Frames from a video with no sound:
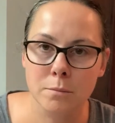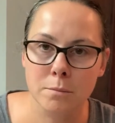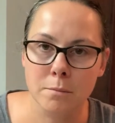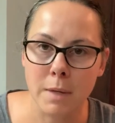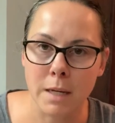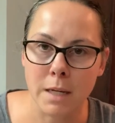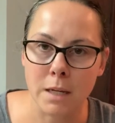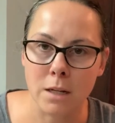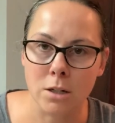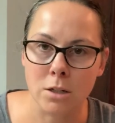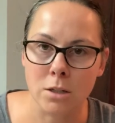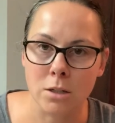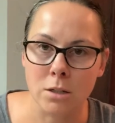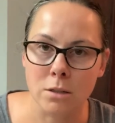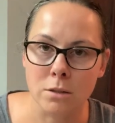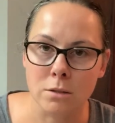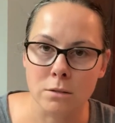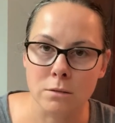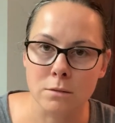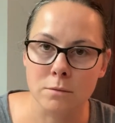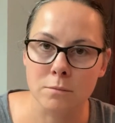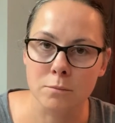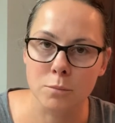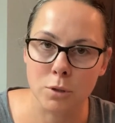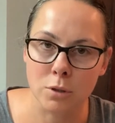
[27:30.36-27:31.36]
make it
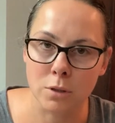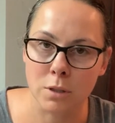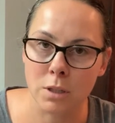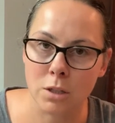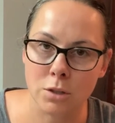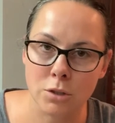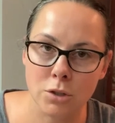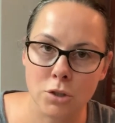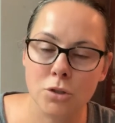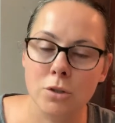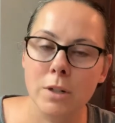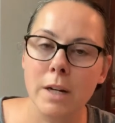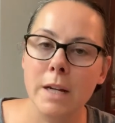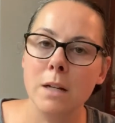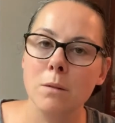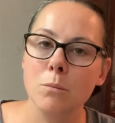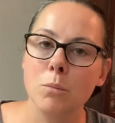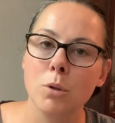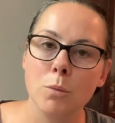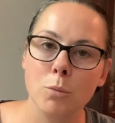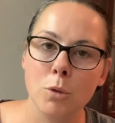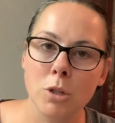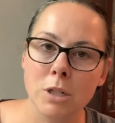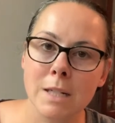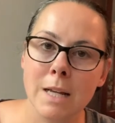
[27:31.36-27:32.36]
all, pull it all straight and
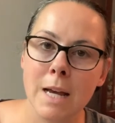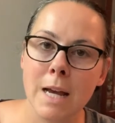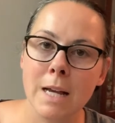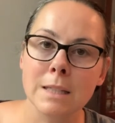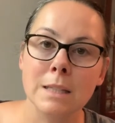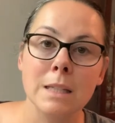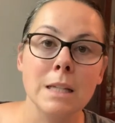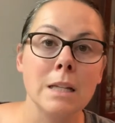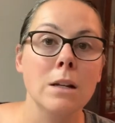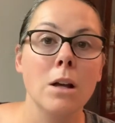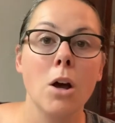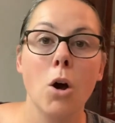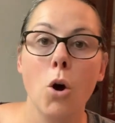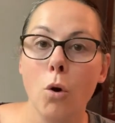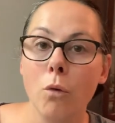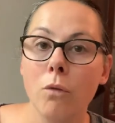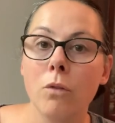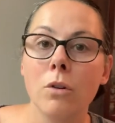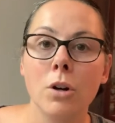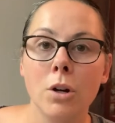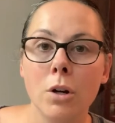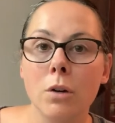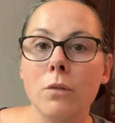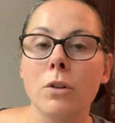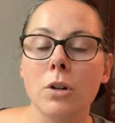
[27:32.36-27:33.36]
put more tacks in
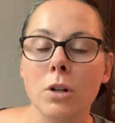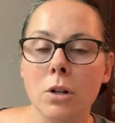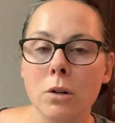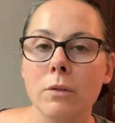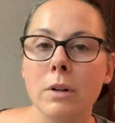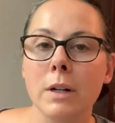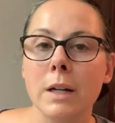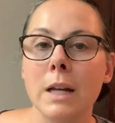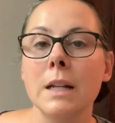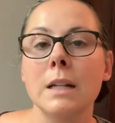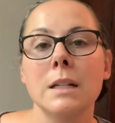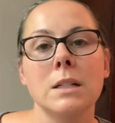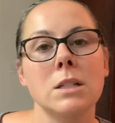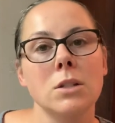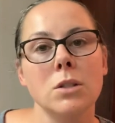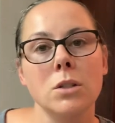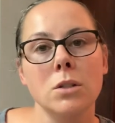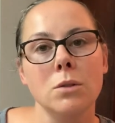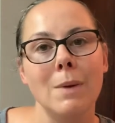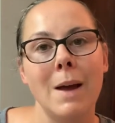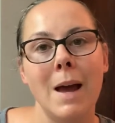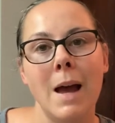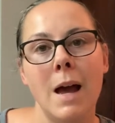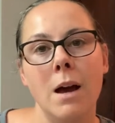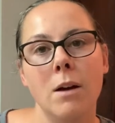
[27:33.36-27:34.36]
over and over and over again until
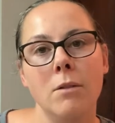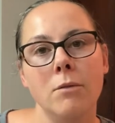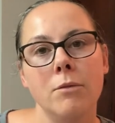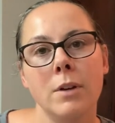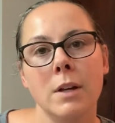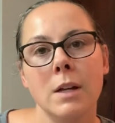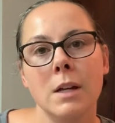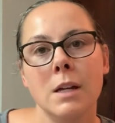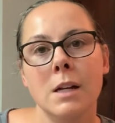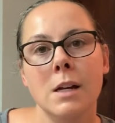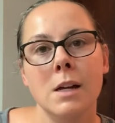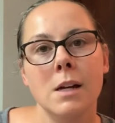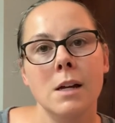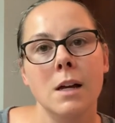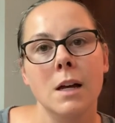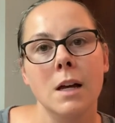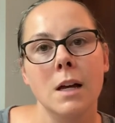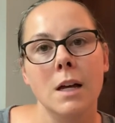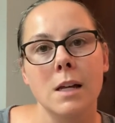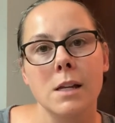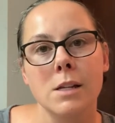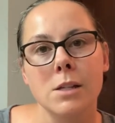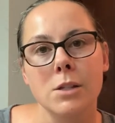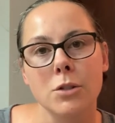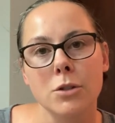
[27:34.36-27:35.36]
you have
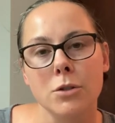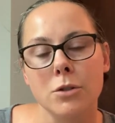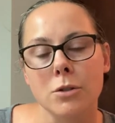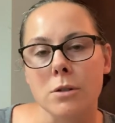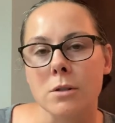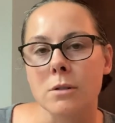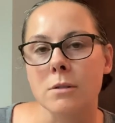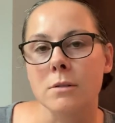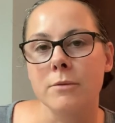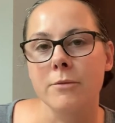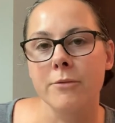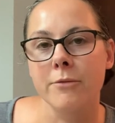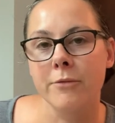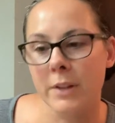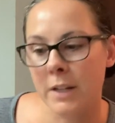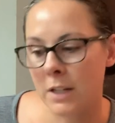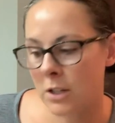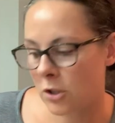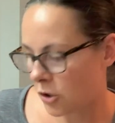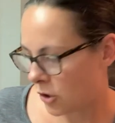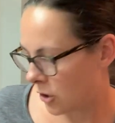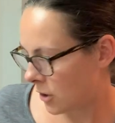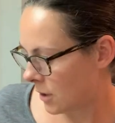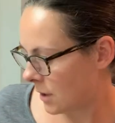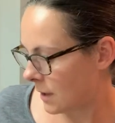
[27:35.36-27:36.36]
your
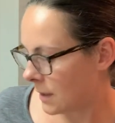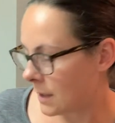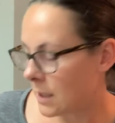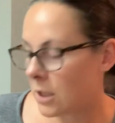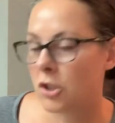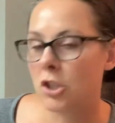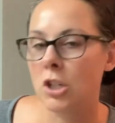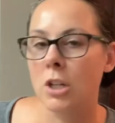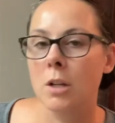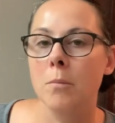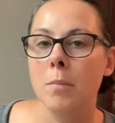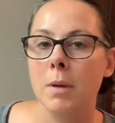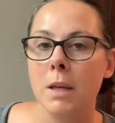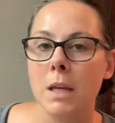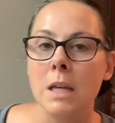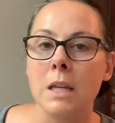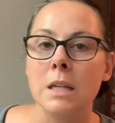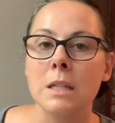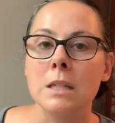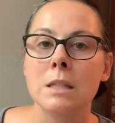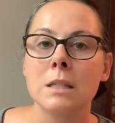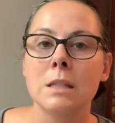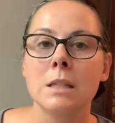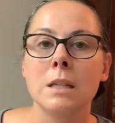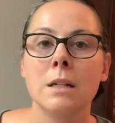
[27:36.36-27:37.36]
finished stitching
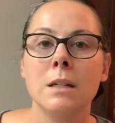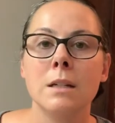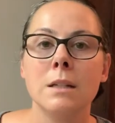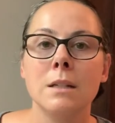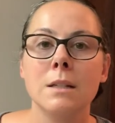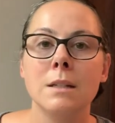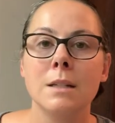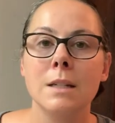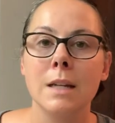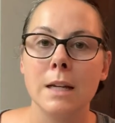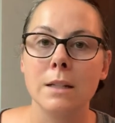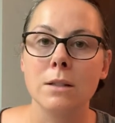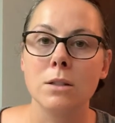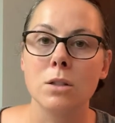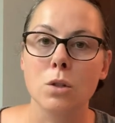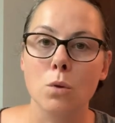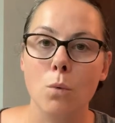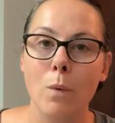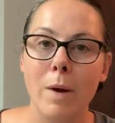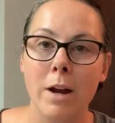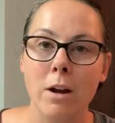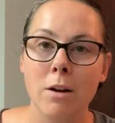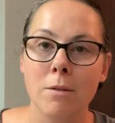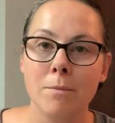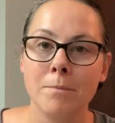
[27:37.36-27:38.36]
piece dead
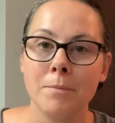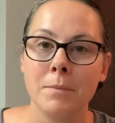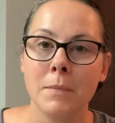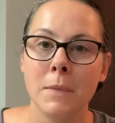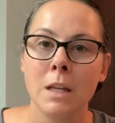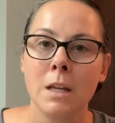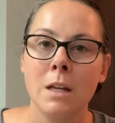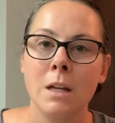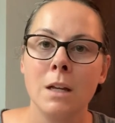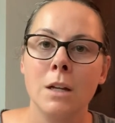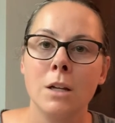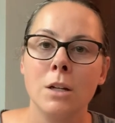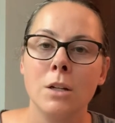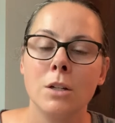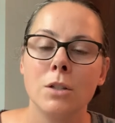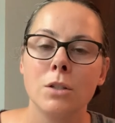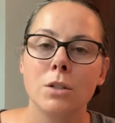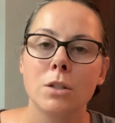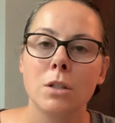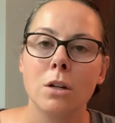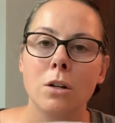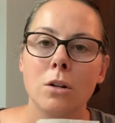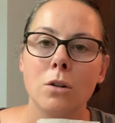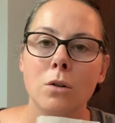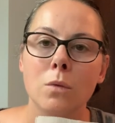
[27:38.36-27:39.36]
square.
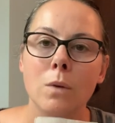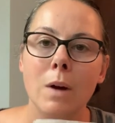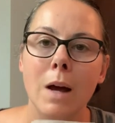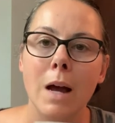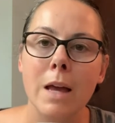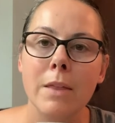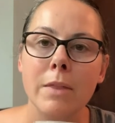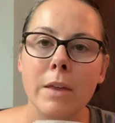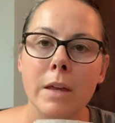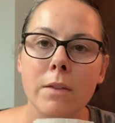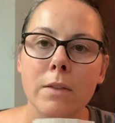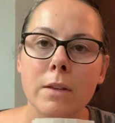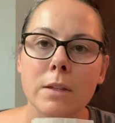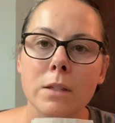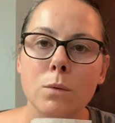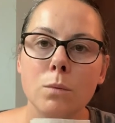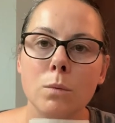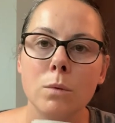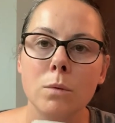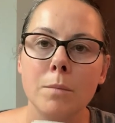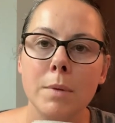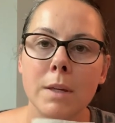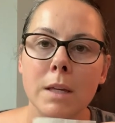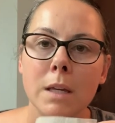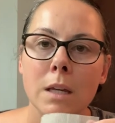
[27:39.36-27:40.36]
So I think this
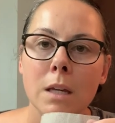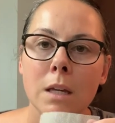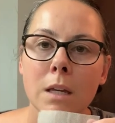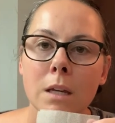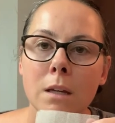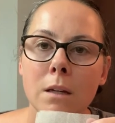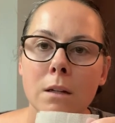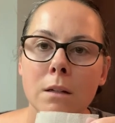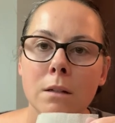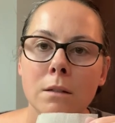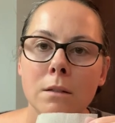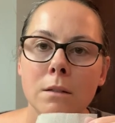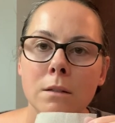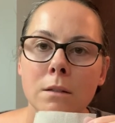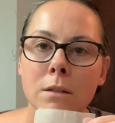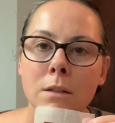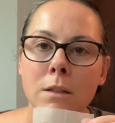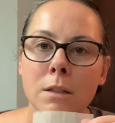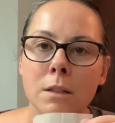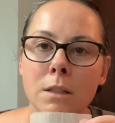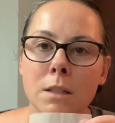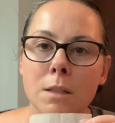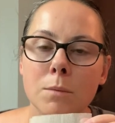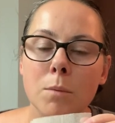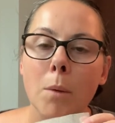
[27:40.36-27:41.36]
will be,
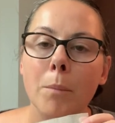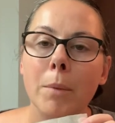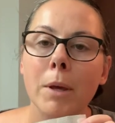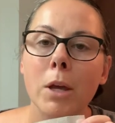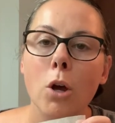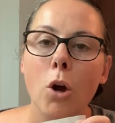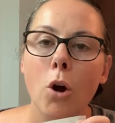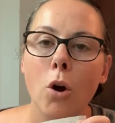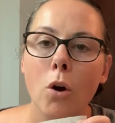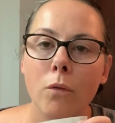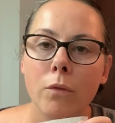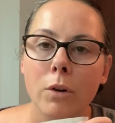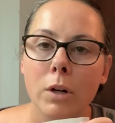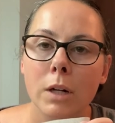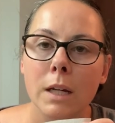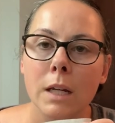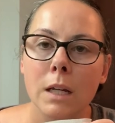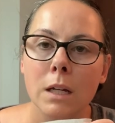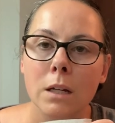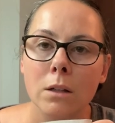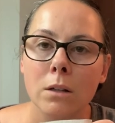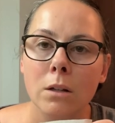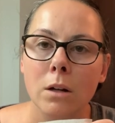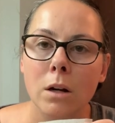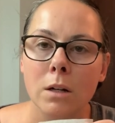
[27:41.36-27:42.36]
it's probably
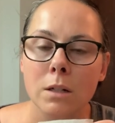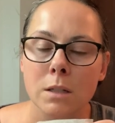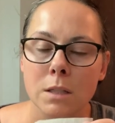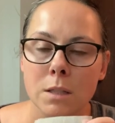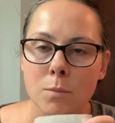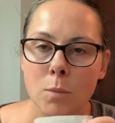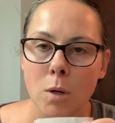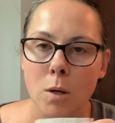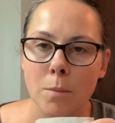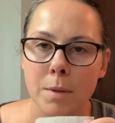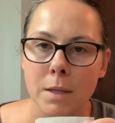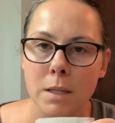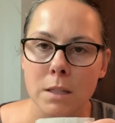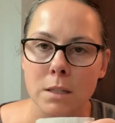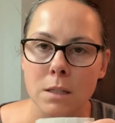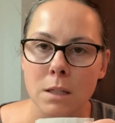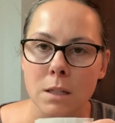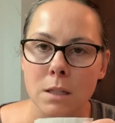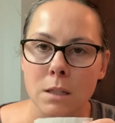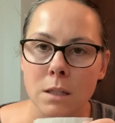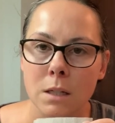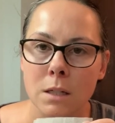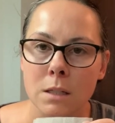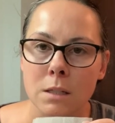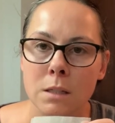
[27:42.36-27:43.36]
overkill on a small piece
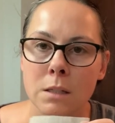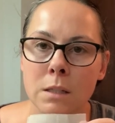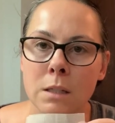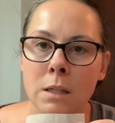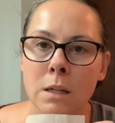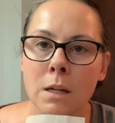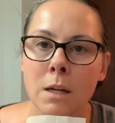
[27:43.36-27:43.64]
like this,